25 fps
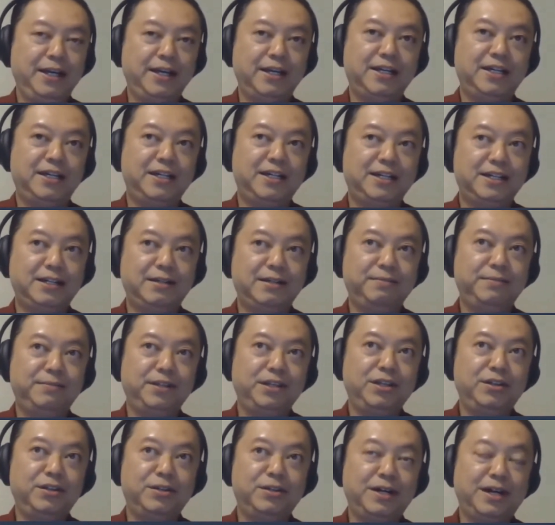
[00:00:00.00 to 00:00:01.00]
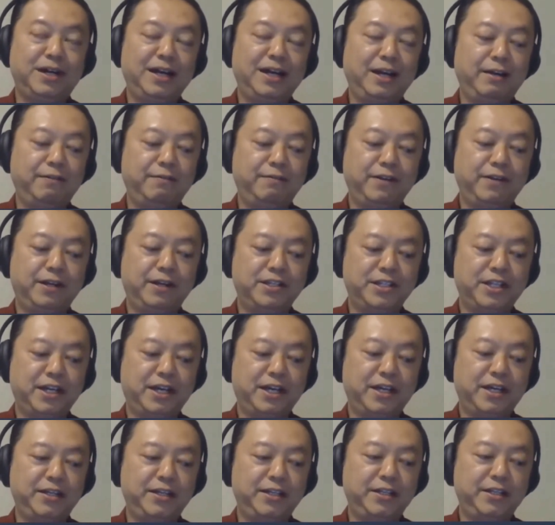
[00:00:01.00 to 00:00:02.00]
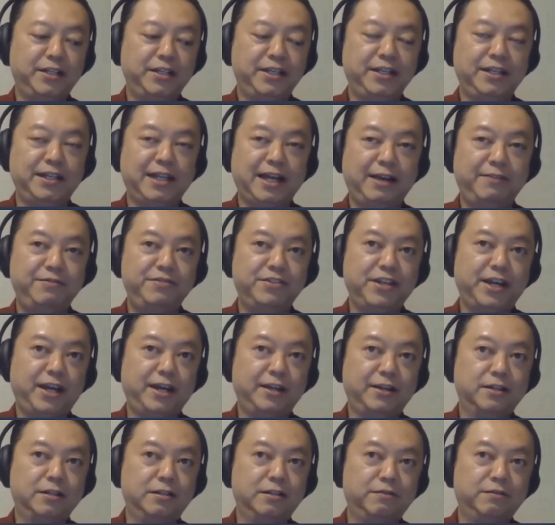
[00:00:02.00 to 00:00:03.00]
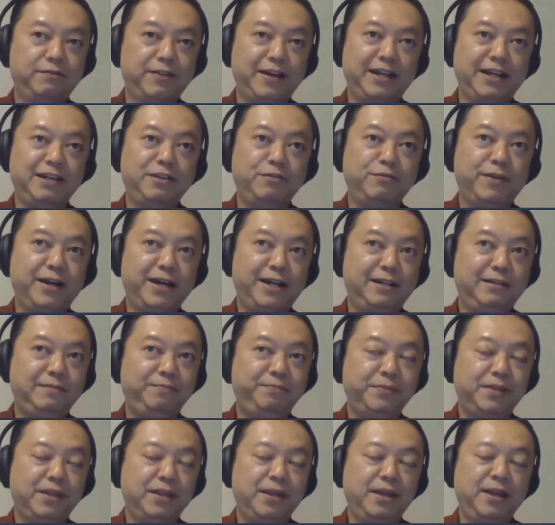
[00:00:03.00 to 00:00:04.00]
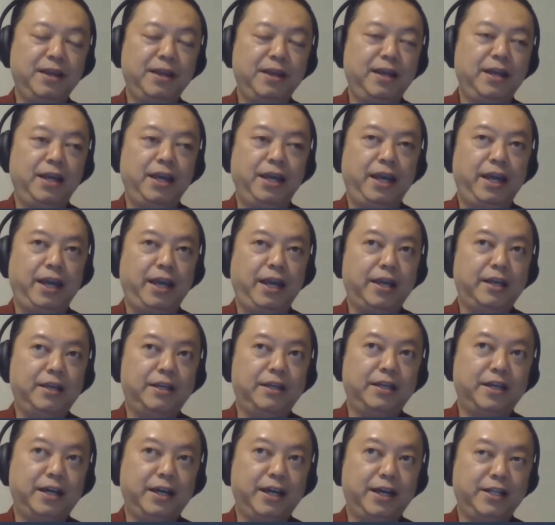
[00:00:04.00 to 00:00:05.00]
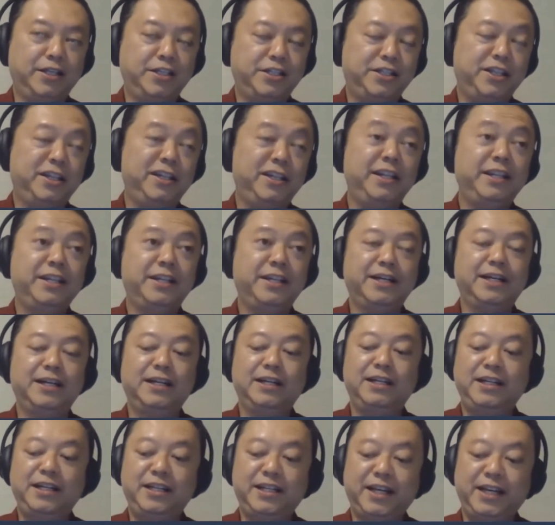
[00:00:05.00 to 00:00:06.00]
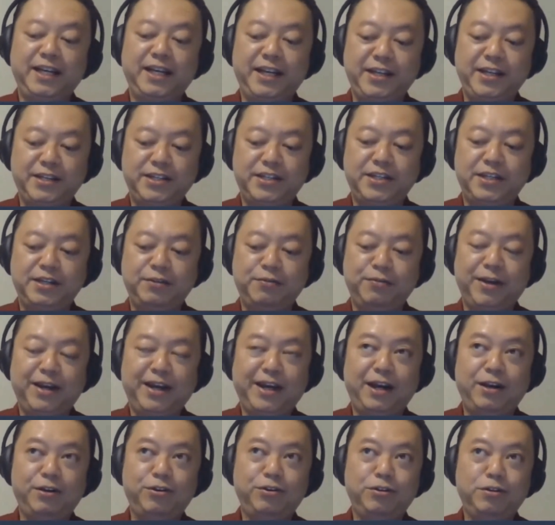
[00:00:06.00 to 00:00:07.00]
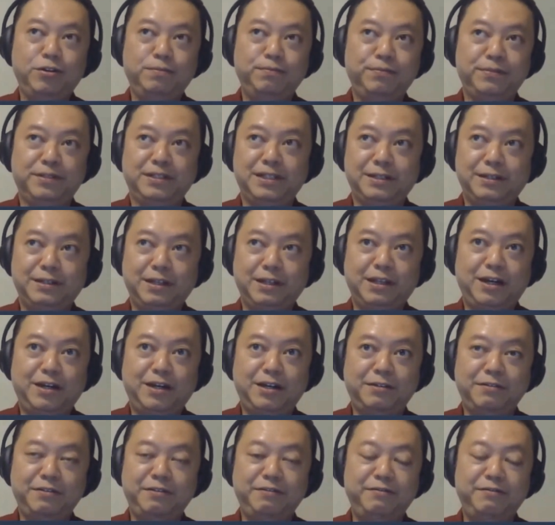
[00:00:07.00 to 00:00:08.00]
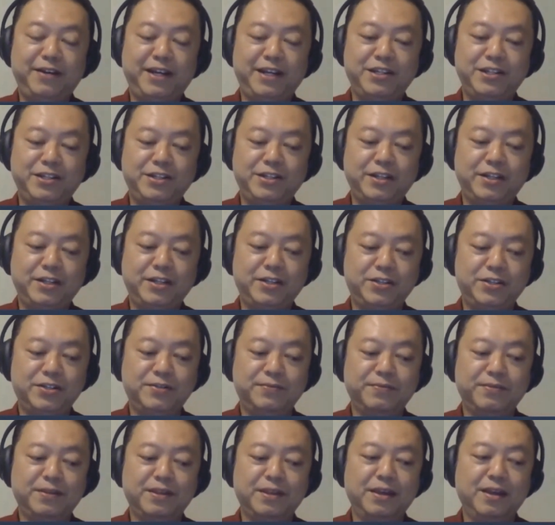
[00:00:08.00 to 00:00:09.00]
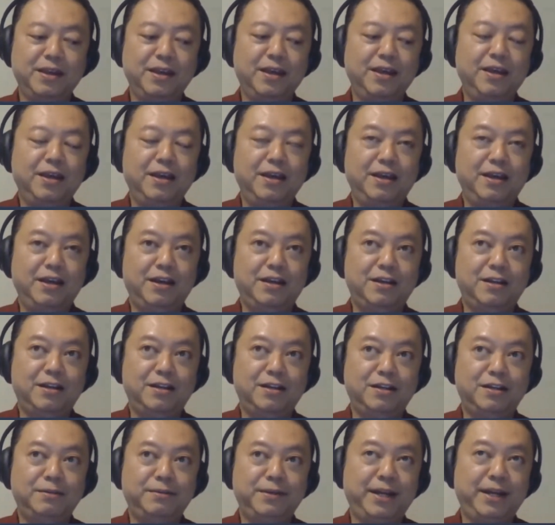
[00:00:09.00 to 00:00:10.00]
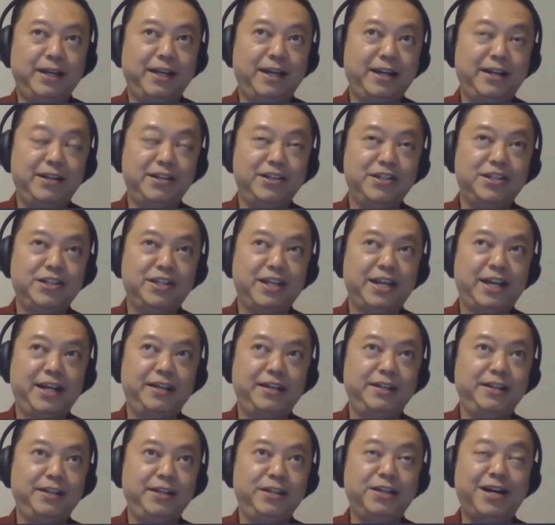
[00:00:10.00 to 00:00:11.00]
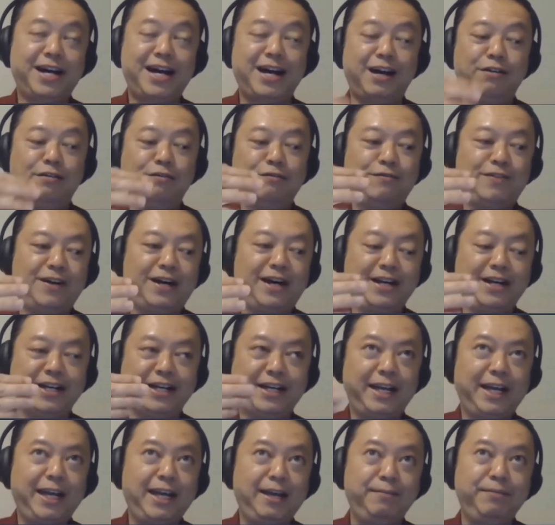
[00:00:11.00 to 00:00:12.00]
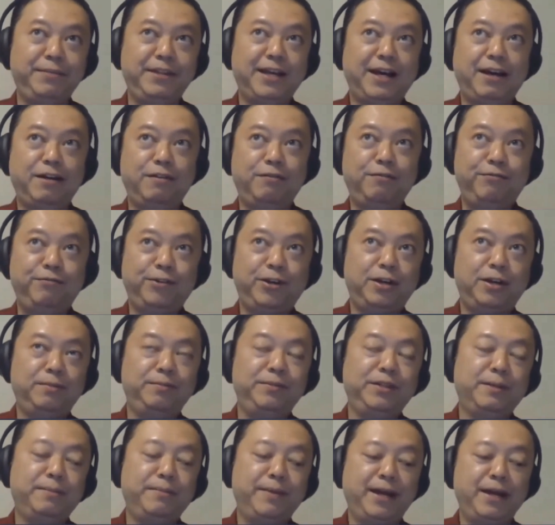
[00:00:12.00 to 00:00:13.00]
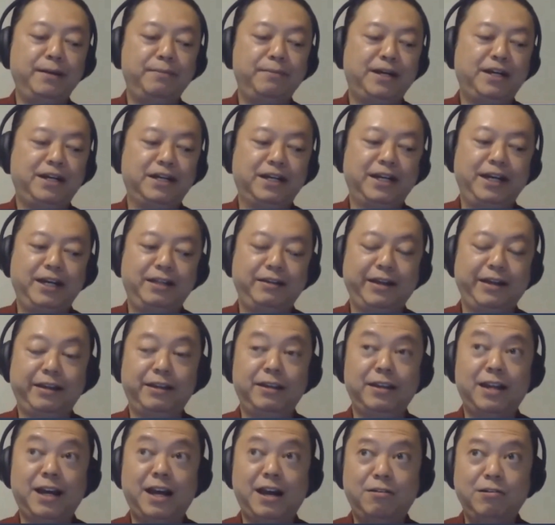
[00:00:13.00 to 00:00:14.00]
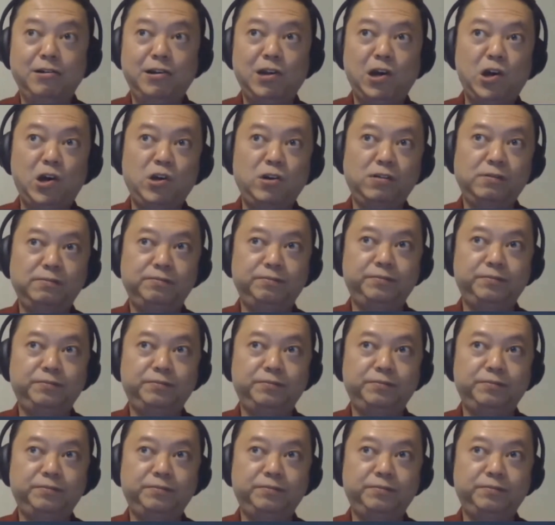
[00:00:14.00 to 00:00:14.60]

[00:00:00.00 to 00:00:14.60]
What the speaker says: I have studied the life cycle fairly well, and it's still in the early days, where I hope a lot of investors and I understand how far it came down from the bear market and how long